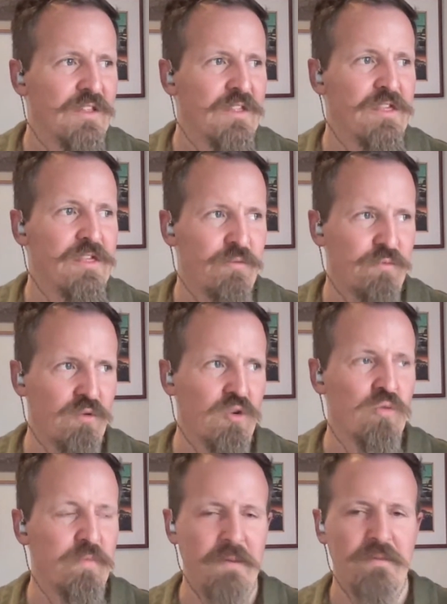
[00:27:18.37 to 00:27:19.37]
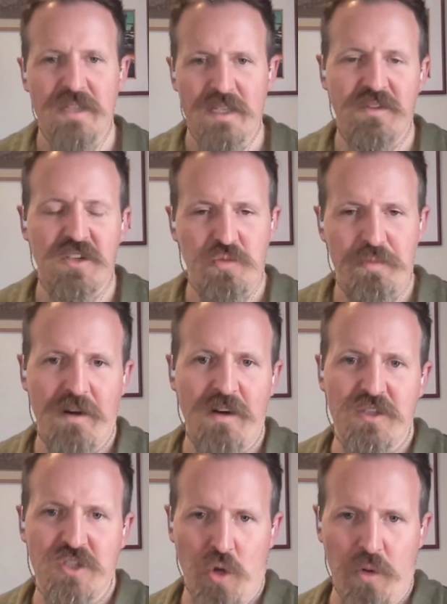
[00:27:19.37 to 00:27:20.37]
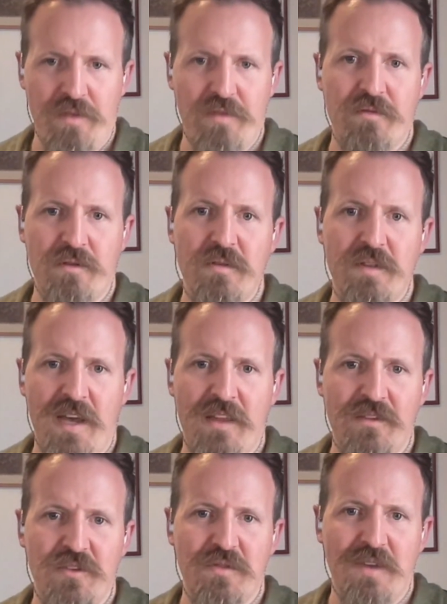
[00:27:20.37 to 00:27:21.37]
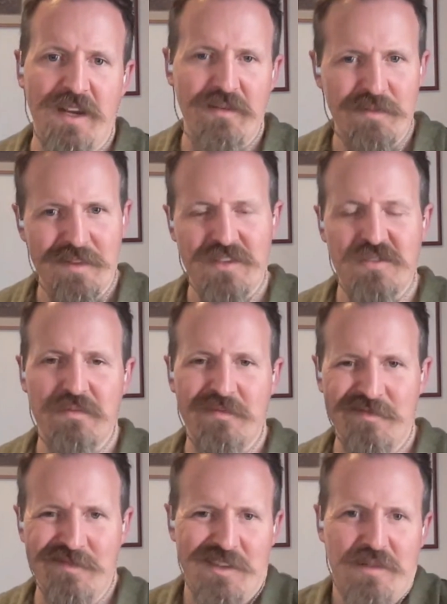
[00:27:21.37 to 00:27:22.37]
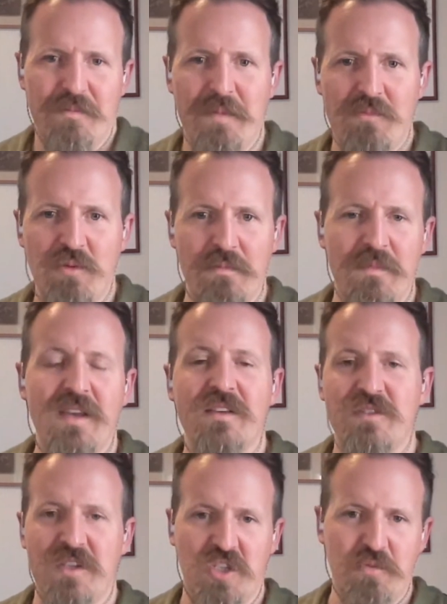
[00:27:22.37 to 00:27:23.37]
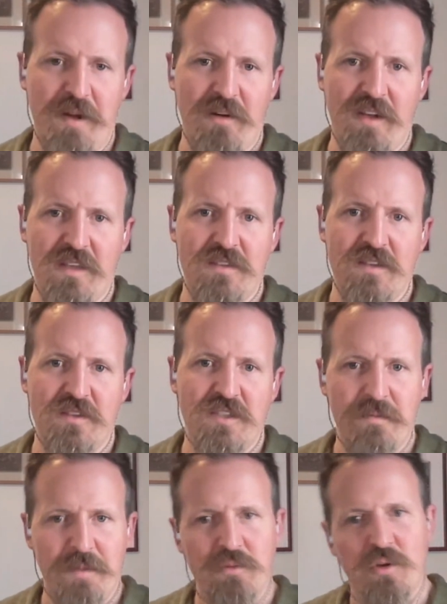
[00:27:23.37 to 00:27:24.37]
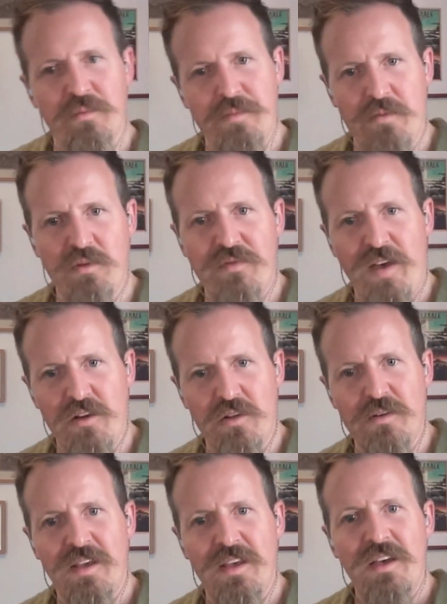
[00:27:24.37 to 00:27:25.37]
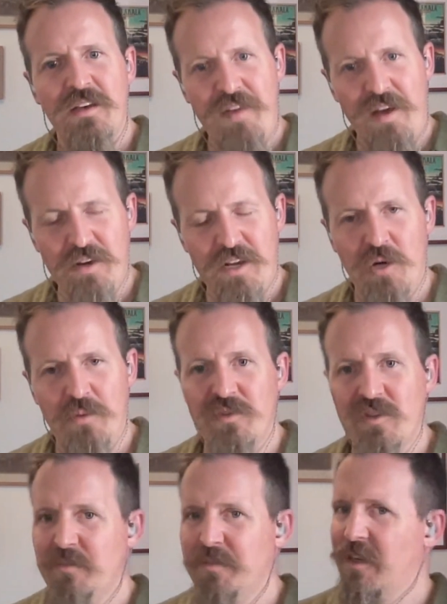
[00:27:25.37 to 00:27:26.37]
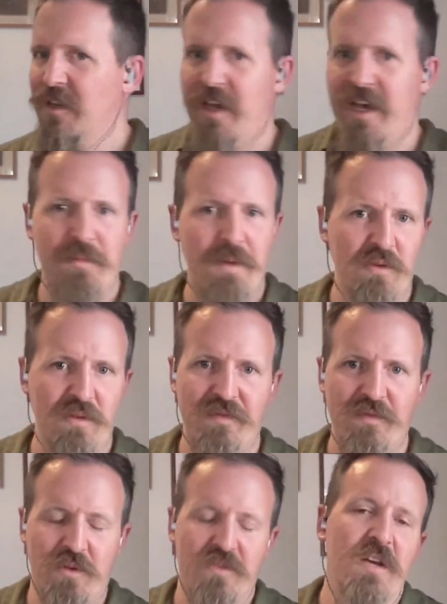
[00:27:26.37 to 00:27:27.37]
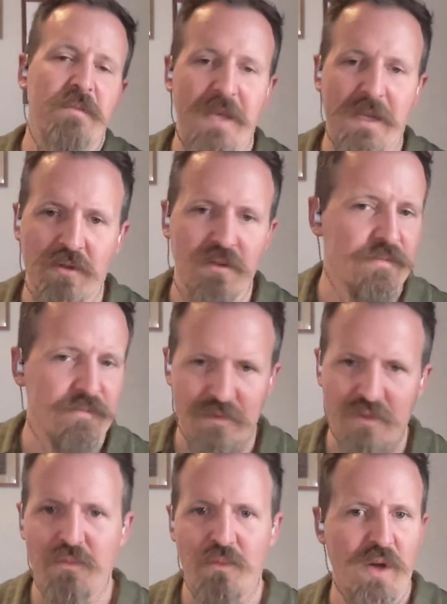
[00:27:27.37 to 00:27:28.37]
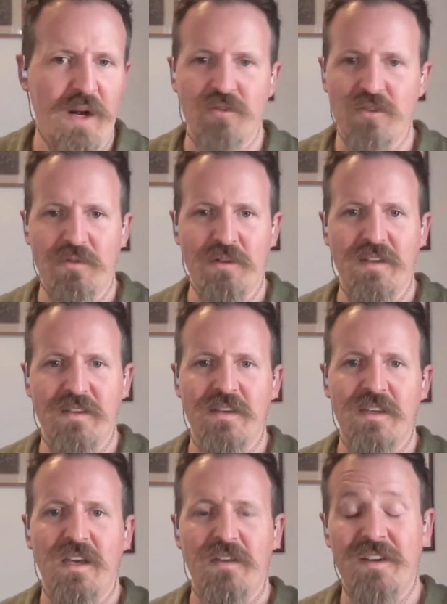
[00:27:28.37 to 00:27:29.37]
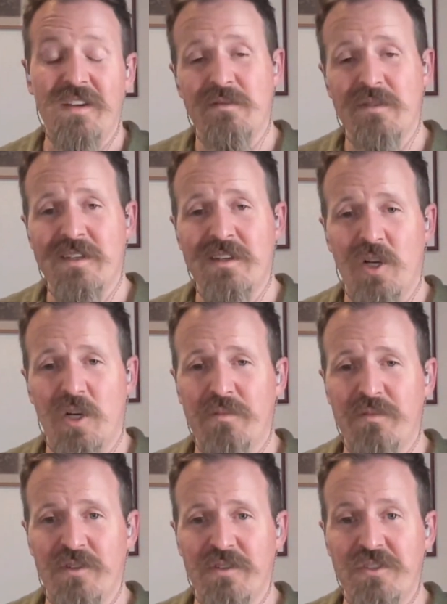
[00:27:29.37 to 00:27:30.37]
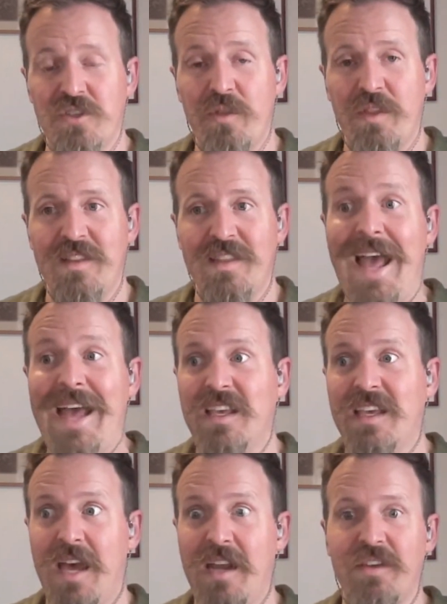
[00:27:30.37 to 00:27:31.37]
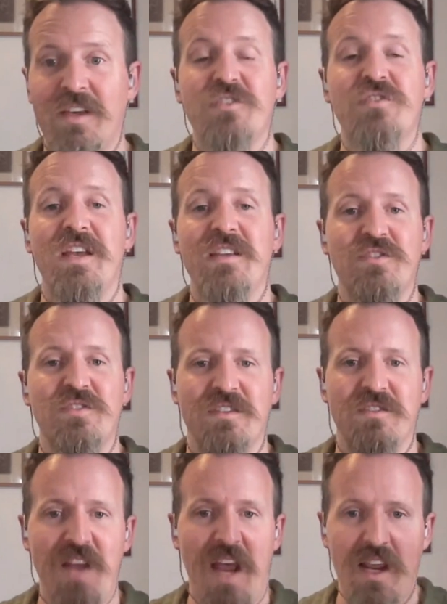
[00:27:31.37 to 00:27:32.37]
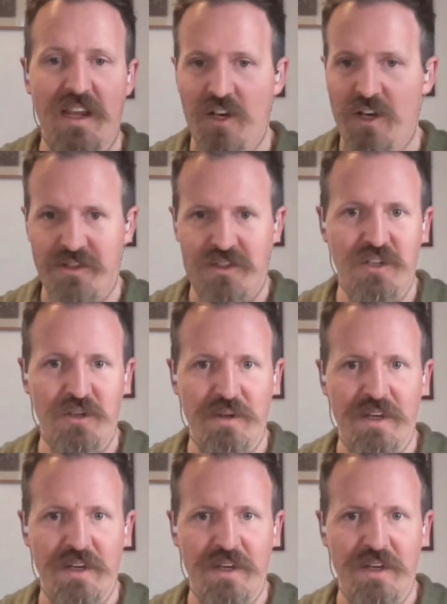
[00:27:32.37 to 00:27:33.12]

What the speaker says: through people's lived experience going through that, there's kind of been this maybe mixed experience that some people maybe found it helpful, but a lot of people, or some people, whatever degree, have found it really harmful. So then that kind of extends the stank onto